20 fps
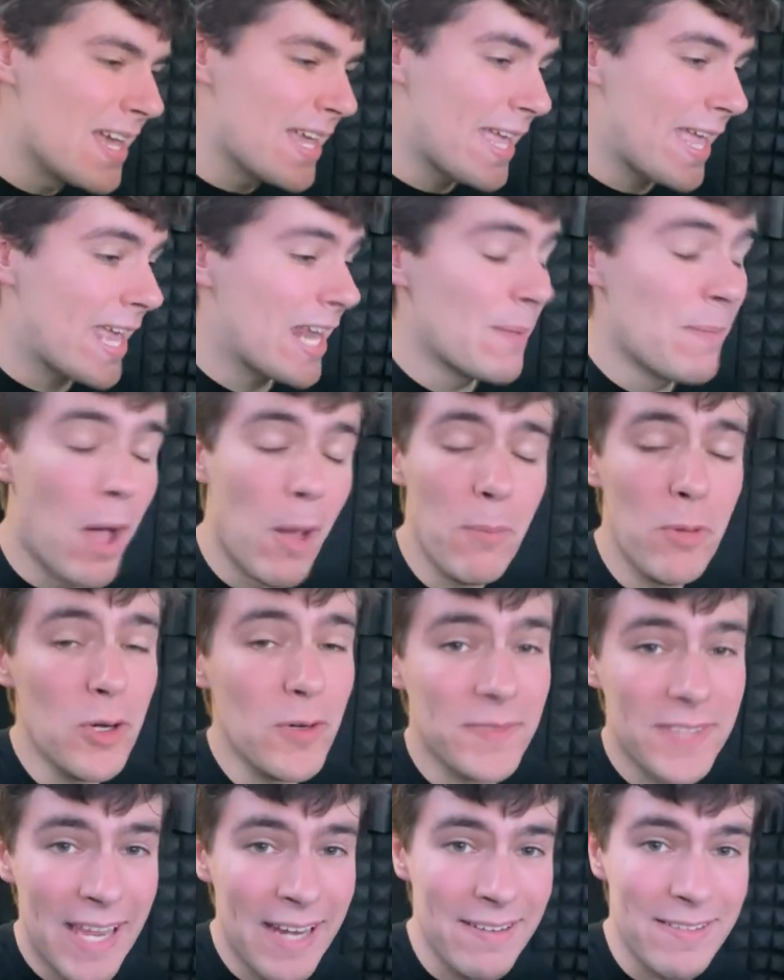And I'm all
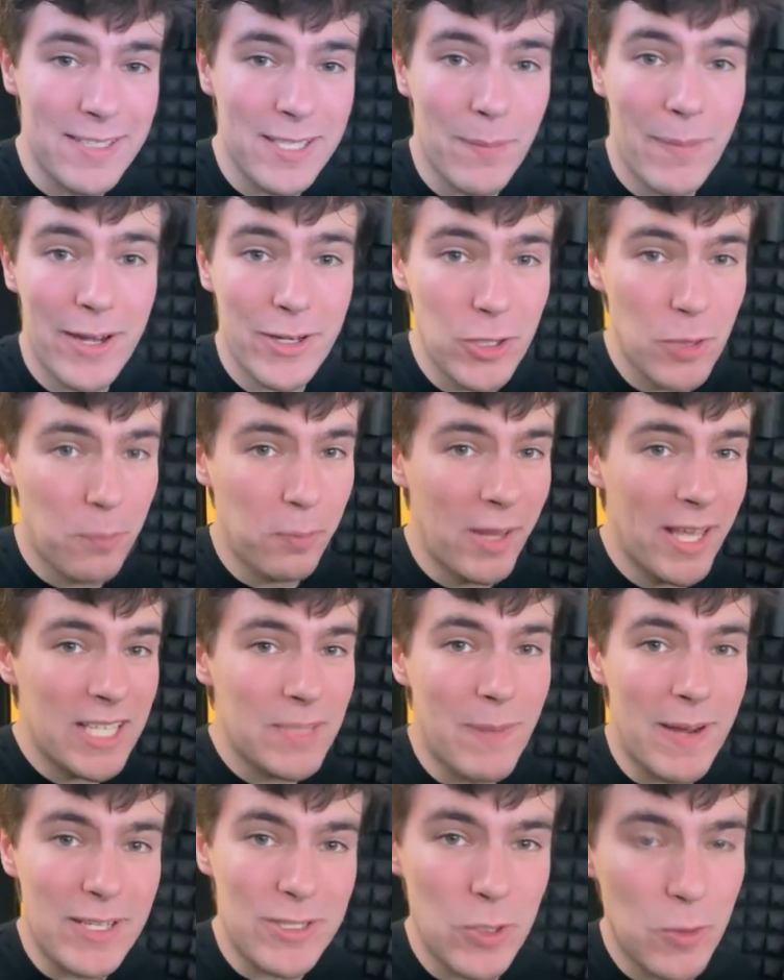moved in to my new
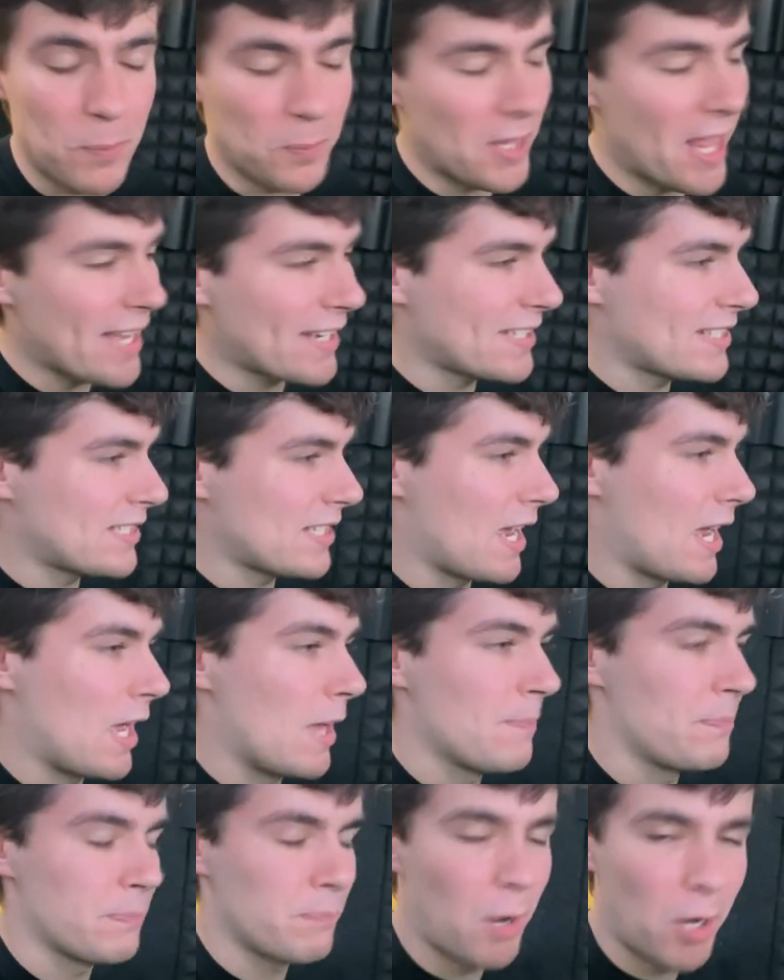place, my duplex.
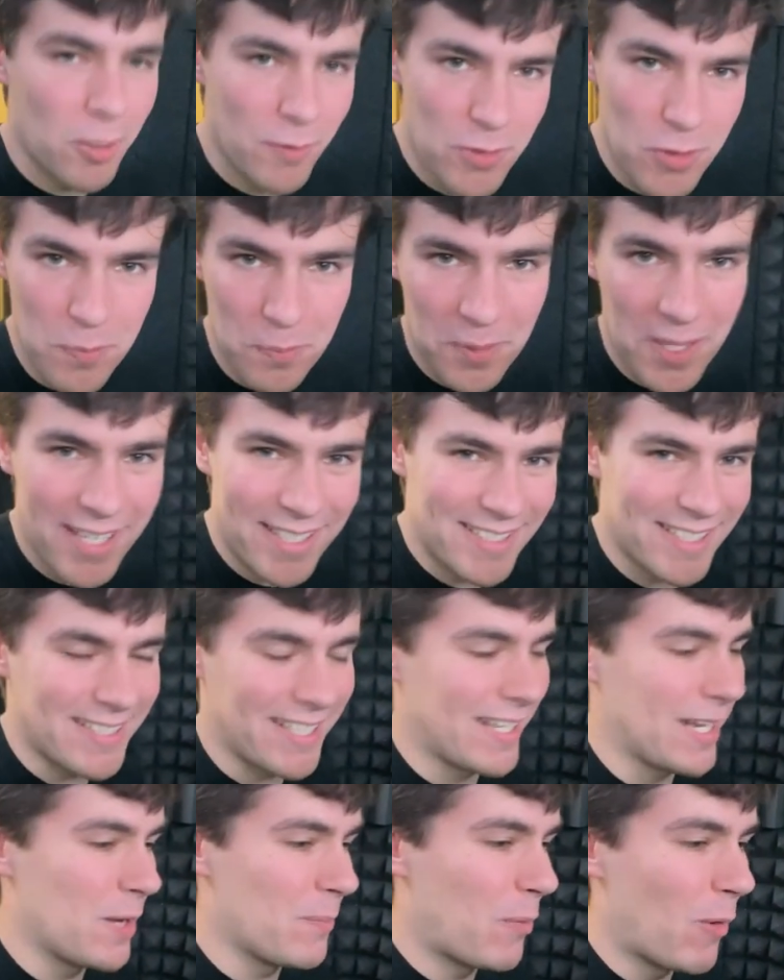Um, part of a duplex, it's
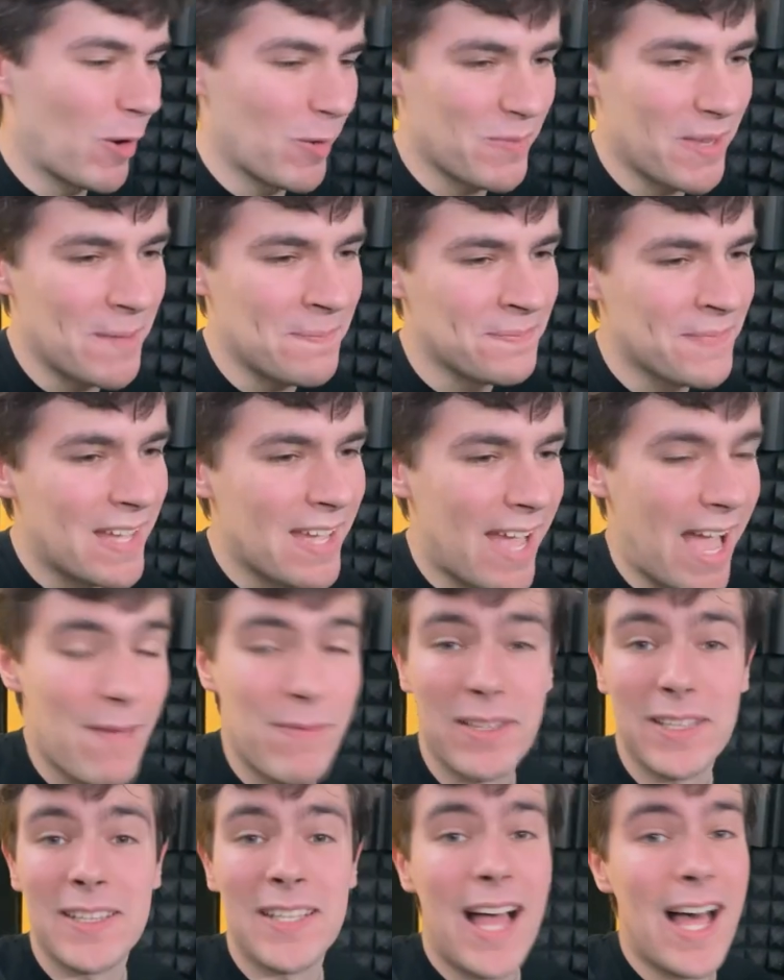like an apartment. I have
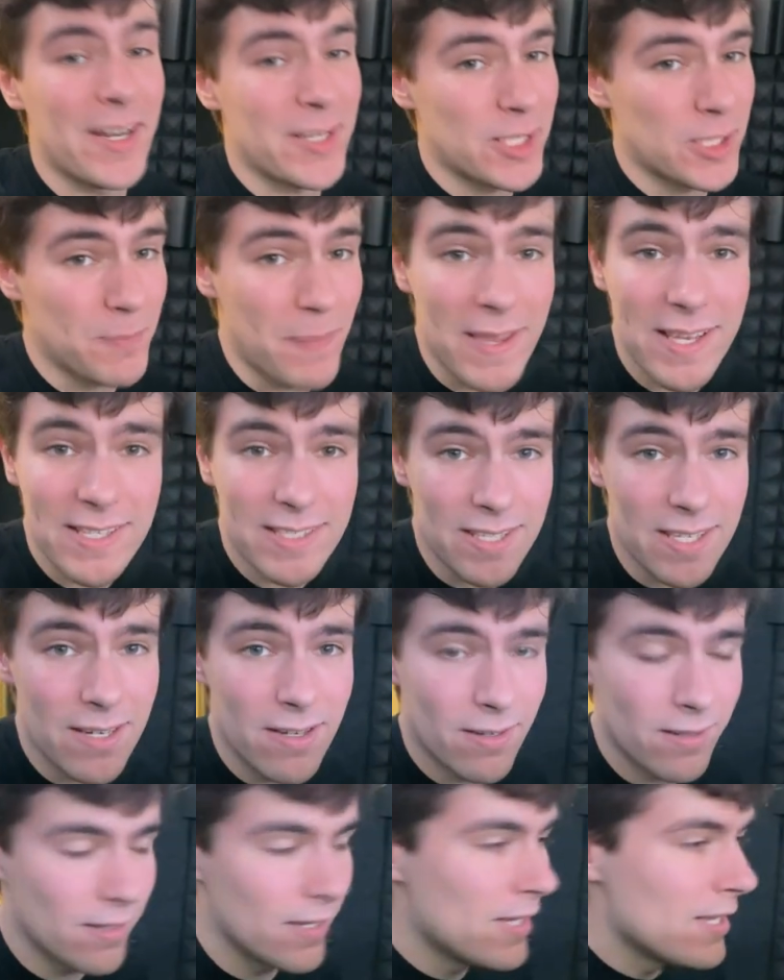a lot of space
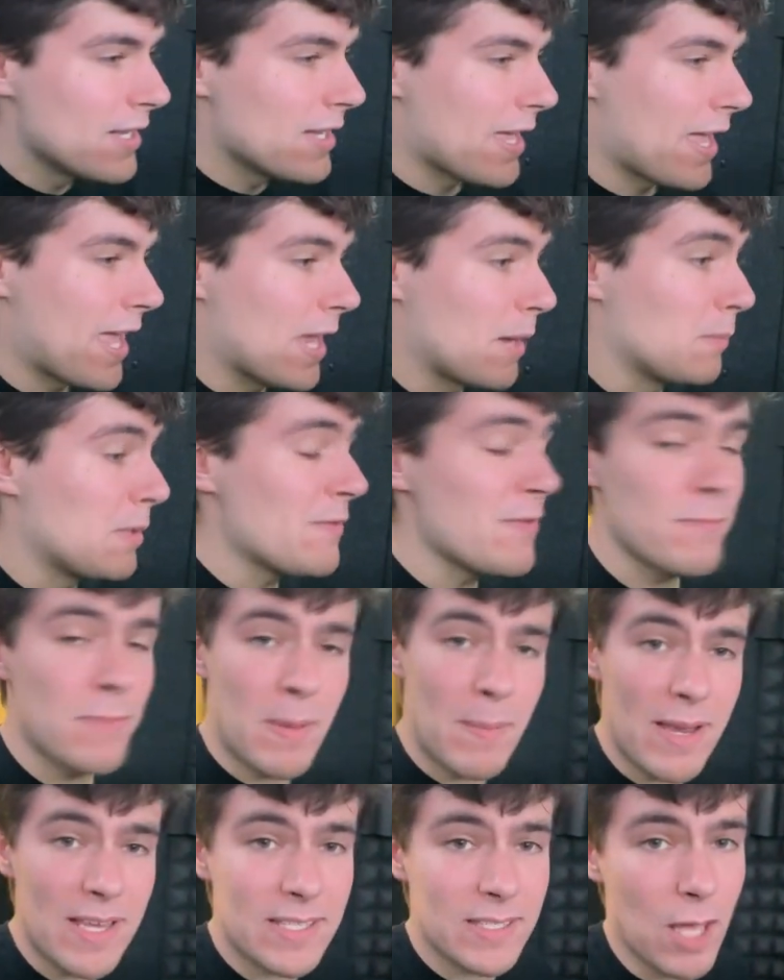here, and I'm living by
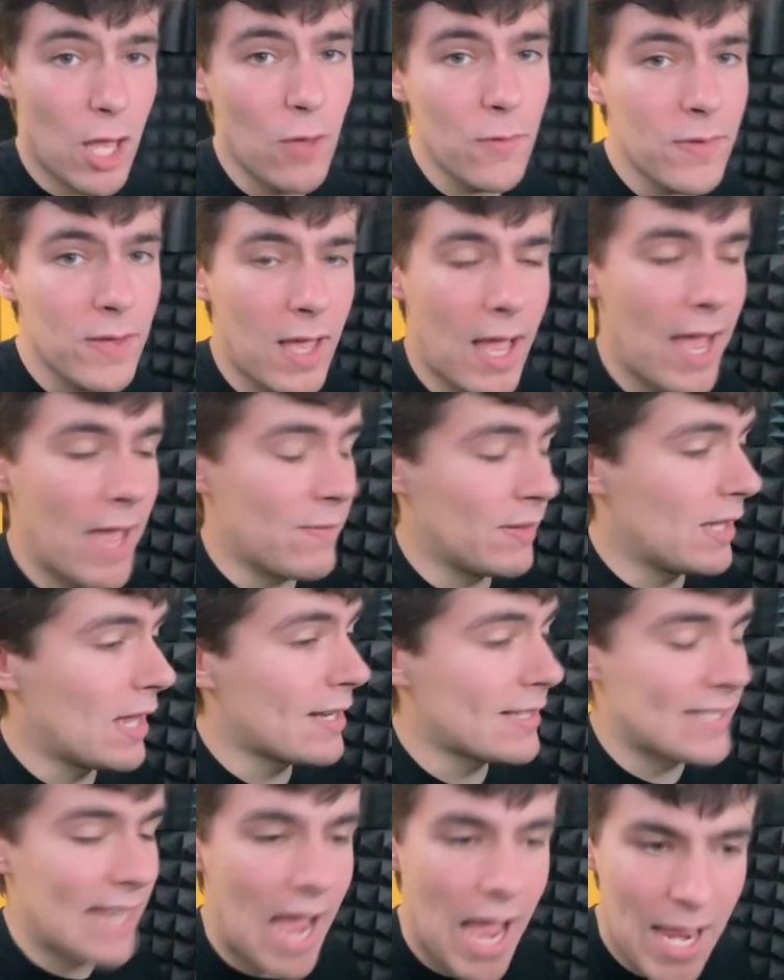myself. I have a lot
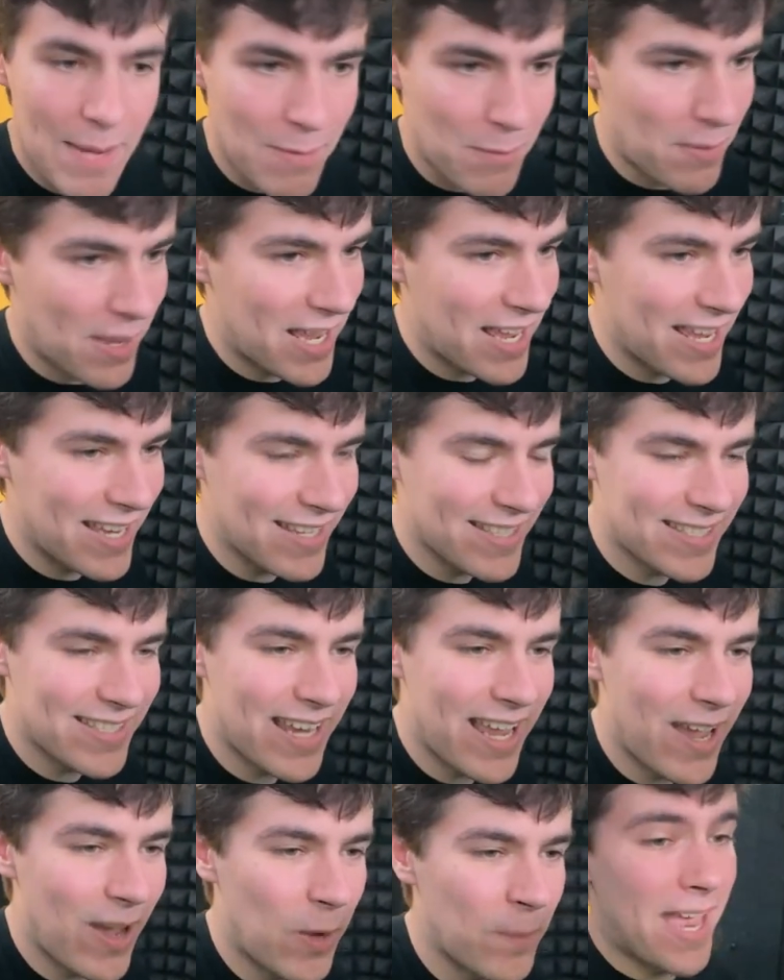of time on my hands
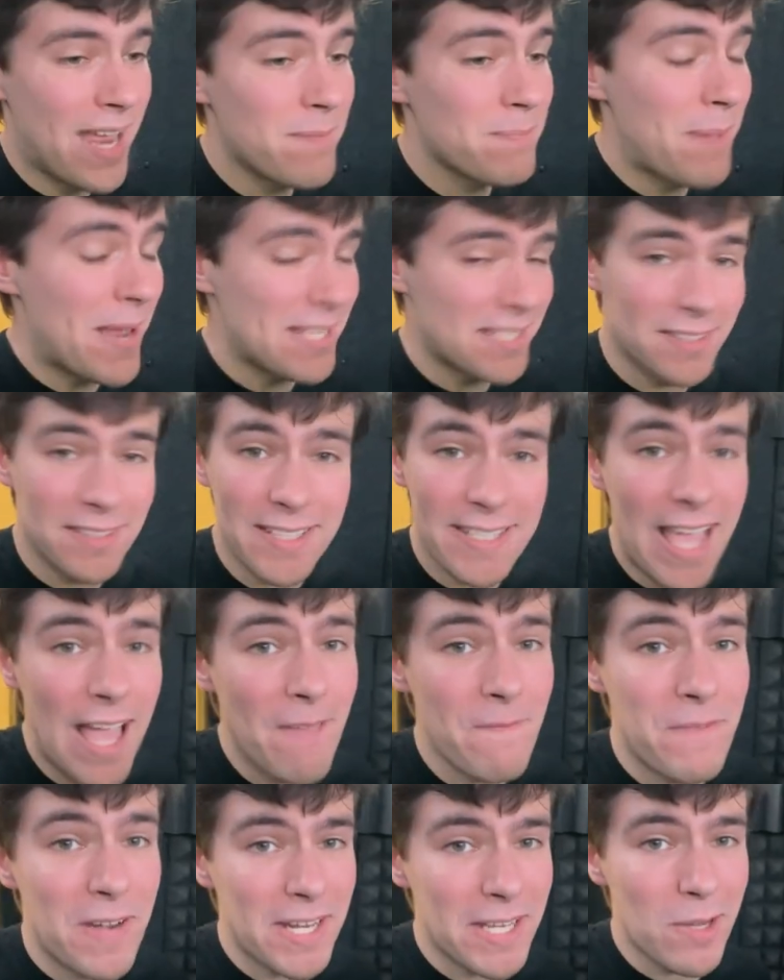now. And basically, yeah,
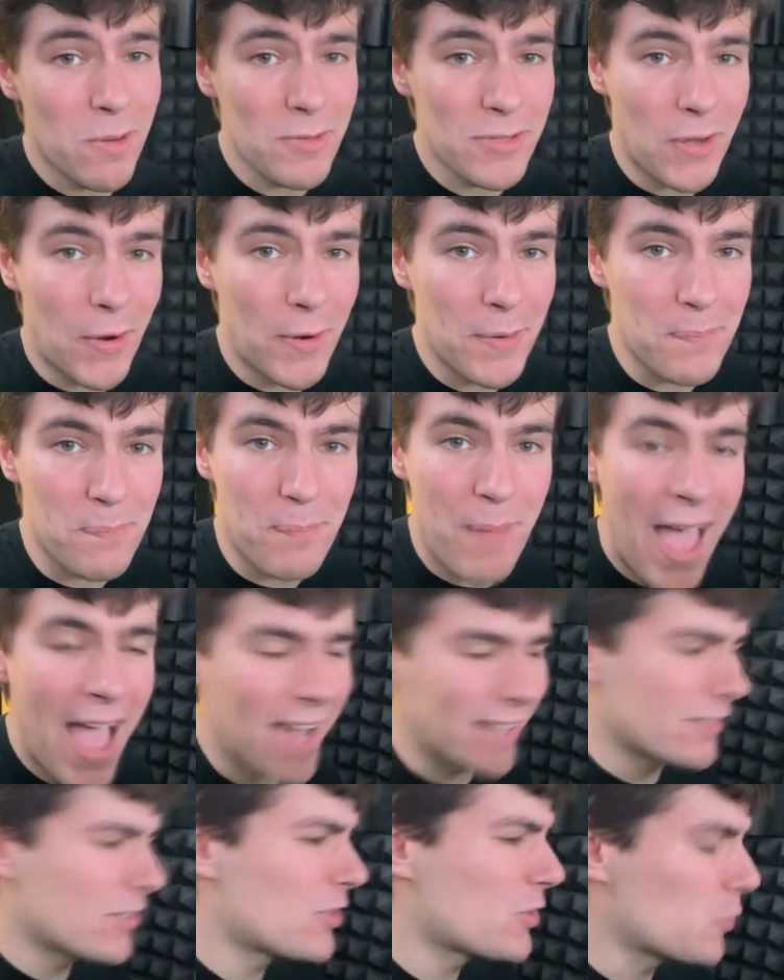videos are
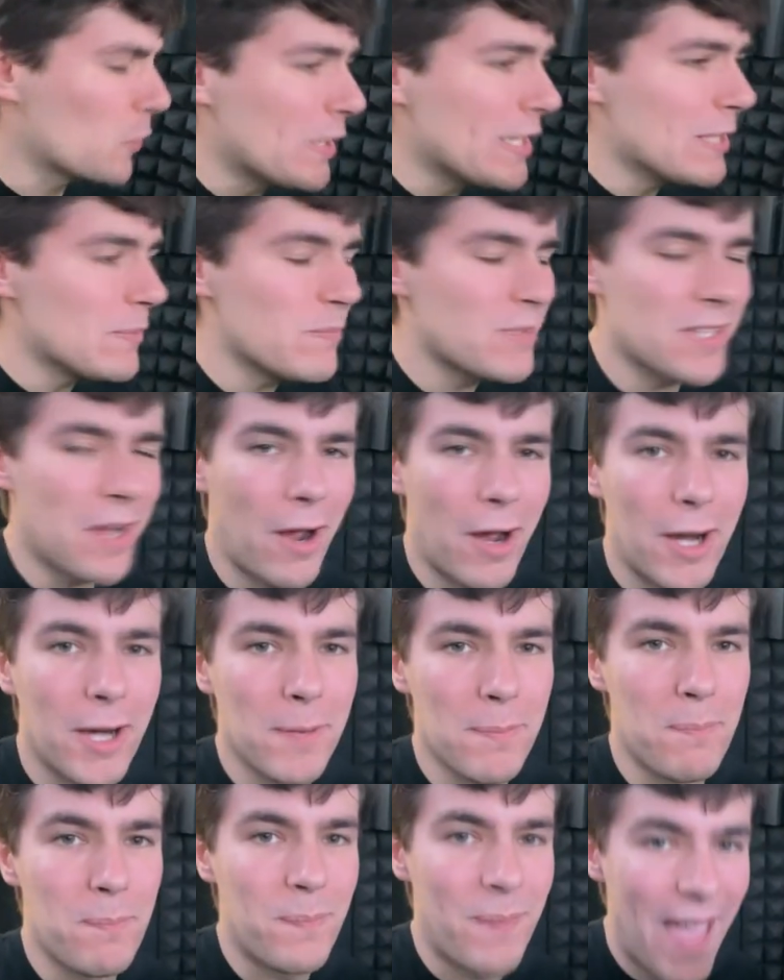back, streams are
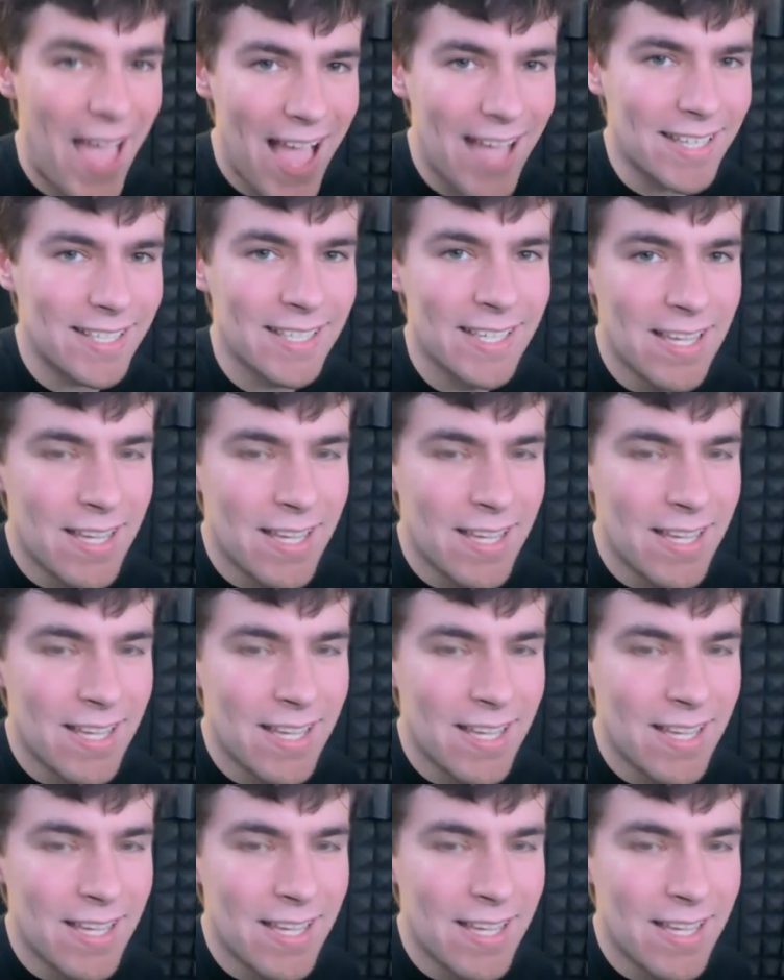back.